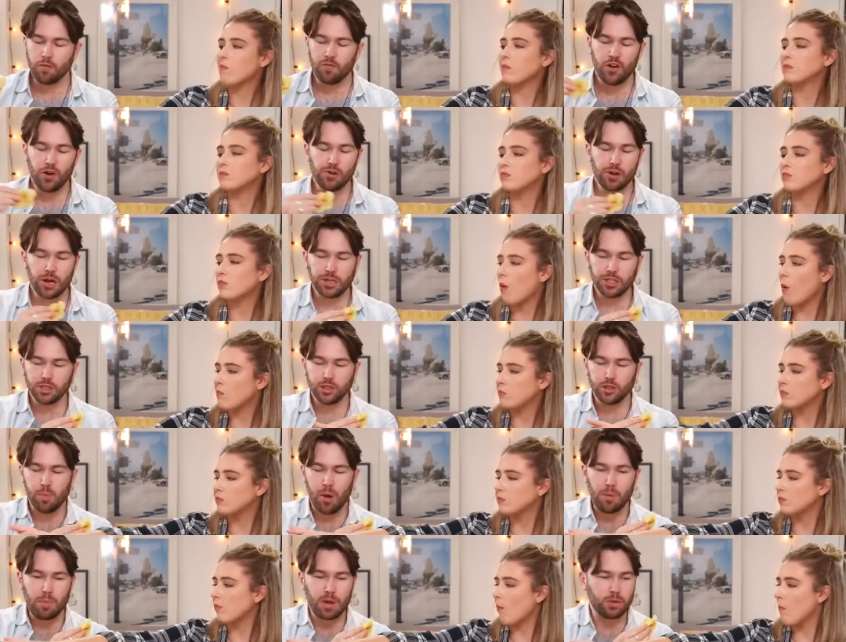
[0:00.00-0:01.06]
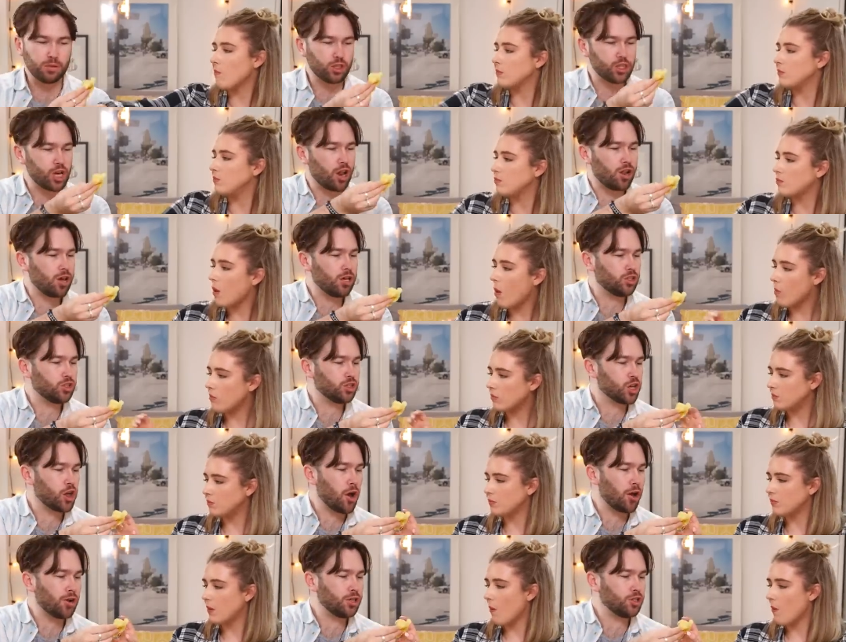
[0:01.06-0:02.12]
Speaker 1: I feel like you might be able to get these in
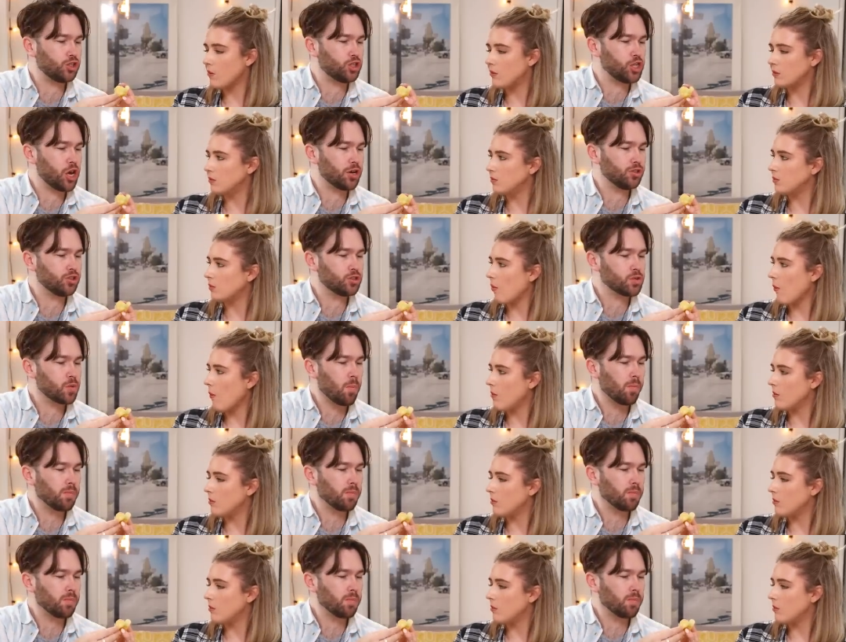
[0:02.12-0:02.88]
Carluccio's.